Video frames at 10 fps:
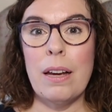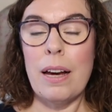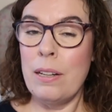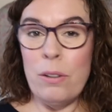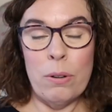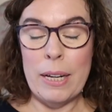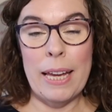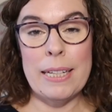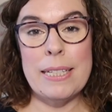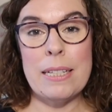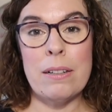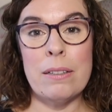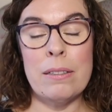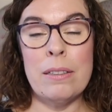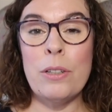and not Kelly's
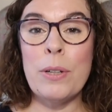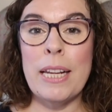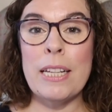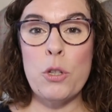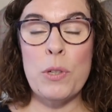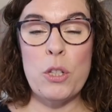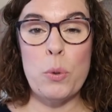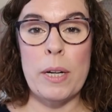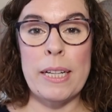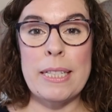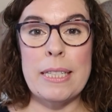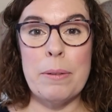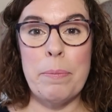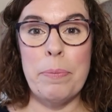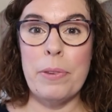yarn, you can enter it
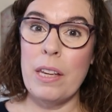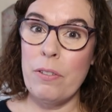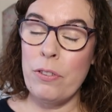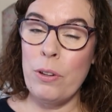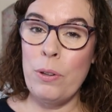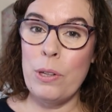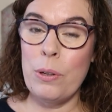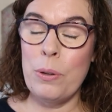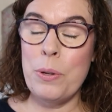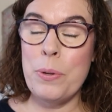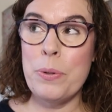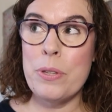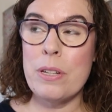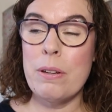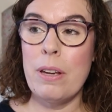twice. If you
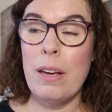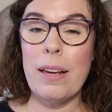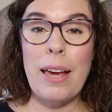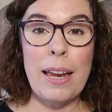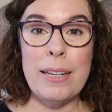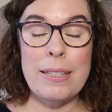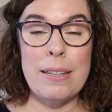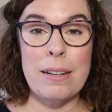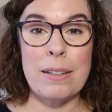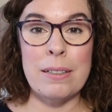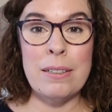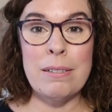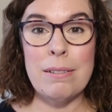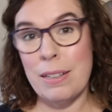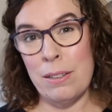used Kelly's yarn
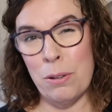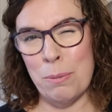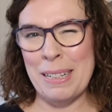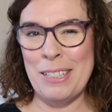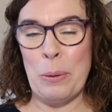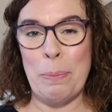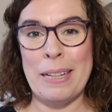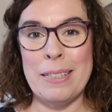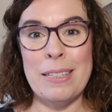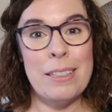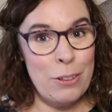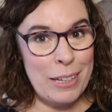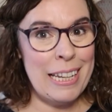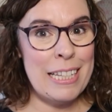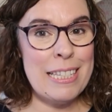and not my sock pattern, you
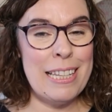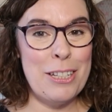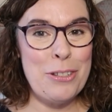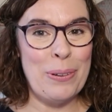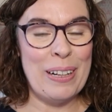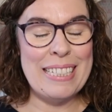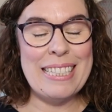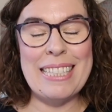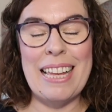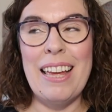can enter that twice.